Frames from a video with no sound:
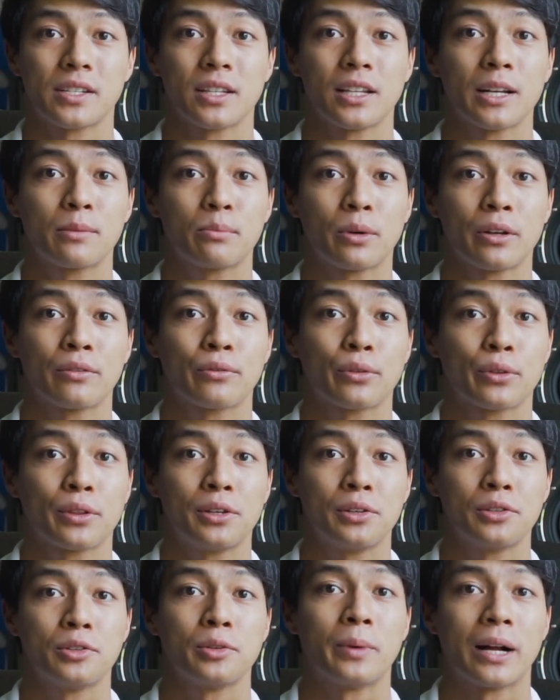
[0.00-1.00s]
the like button for the
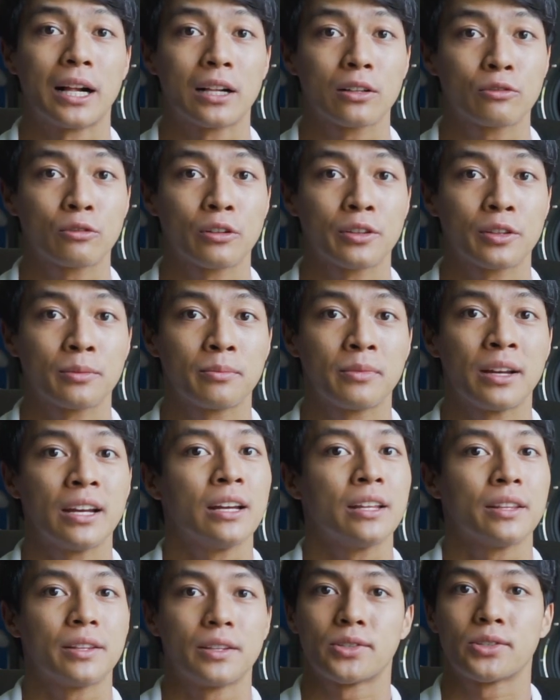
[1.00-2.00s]
YouTube algorithm.
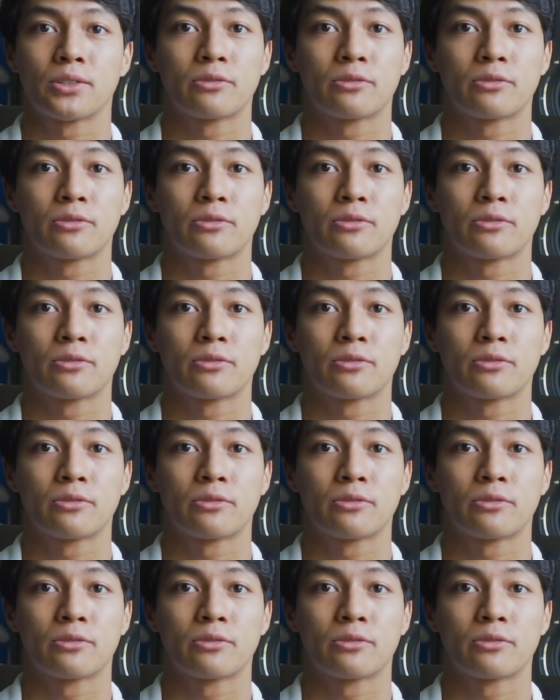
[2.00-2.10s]
This